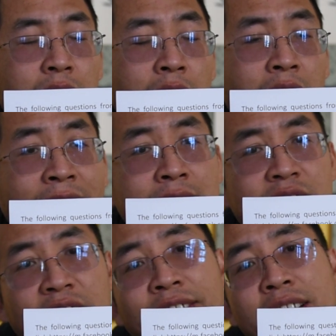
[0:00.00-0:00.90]
I.
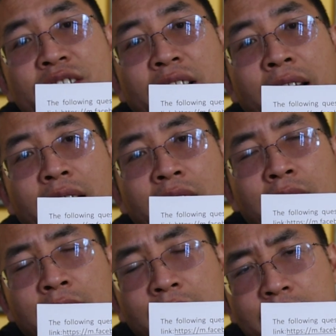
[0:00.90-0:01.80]
Stevenson in the
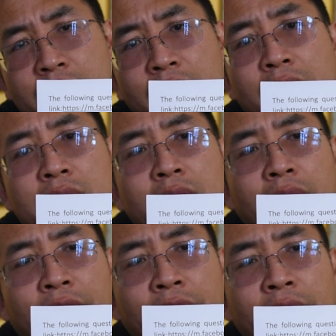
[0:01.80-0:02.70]
United States,
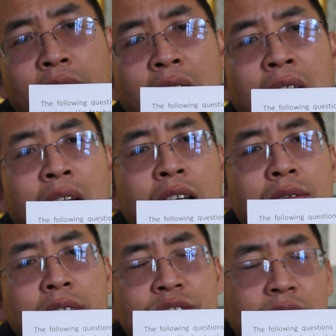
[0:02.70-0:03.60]
he
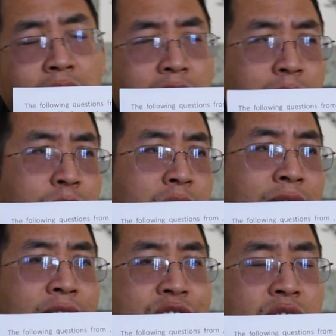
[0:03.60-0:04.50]
was a
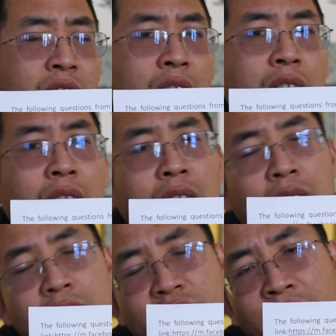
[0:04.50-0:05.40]
professor,
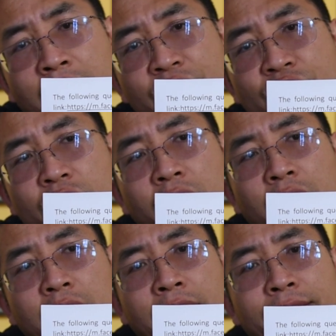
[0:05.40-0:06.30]
scientist
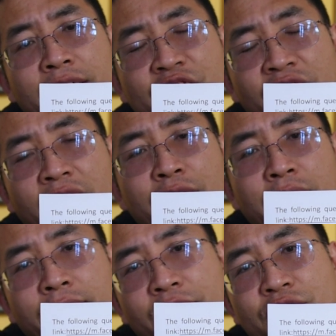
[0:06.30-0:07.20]
in Virginia
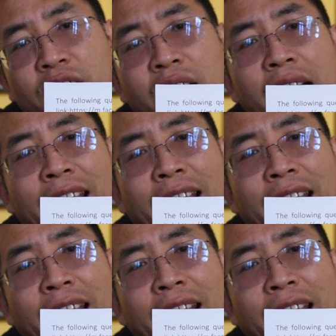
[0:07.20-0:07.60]
University.